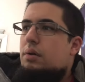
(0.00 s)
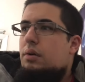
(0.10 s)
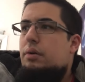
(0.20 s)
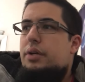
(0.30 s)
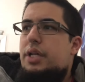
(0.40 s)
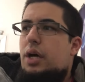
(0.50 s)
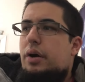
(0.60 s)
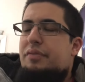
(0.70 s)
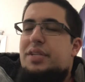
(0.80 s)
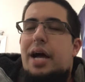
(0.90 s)
you know, if
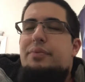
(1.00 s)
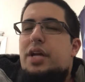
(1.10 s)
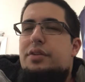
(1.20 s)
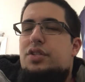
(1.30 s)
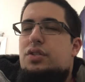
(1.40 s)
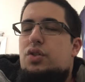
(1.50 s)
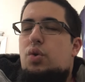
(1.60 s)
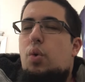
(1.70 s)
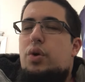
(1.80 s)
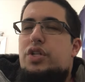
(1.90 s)
Top Shot's
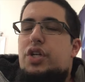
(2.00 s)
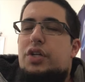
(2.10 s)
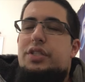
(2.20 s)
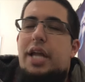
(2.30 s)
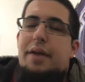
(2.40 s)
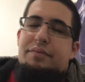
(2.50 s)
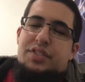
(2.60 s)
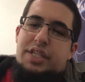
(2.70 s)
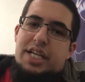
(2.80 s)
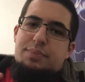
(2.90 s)
score doesn't
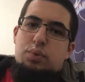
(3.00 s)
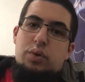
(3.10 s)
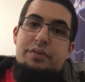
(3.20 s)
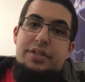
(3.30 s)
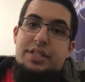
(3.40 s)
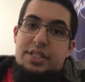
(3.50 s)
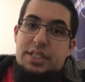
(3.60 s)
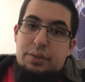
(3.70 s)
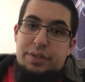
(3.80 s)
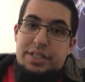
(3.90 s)
emphasize previous
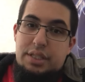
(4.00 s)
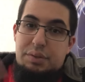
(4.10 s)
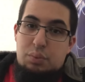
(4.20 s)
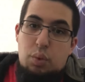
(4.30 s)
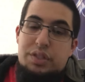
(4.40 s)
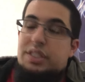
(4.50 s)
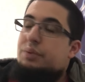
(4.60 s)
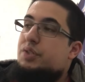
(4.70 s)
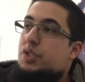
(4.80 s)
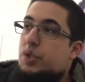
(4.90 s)
series, Series 1, Series
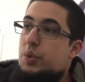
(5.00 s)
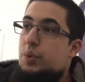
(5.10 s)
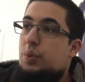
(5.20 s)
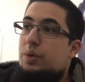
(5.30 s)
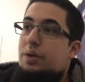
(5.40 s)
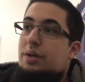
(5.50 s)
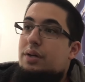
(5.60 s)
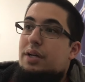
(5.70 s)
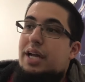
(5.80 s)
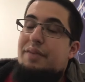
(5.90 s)
2,
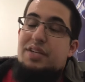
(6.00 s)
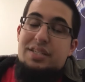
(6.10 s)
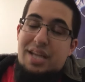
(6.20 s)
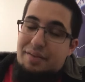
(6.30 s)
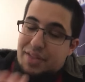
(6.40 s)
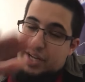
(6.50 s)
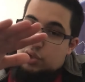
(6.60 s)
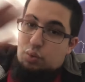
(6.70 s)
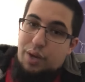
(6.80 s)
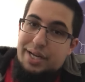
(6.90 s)
if it doesn't have that
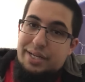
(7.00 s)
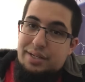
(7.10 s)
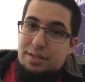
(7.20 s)
graded,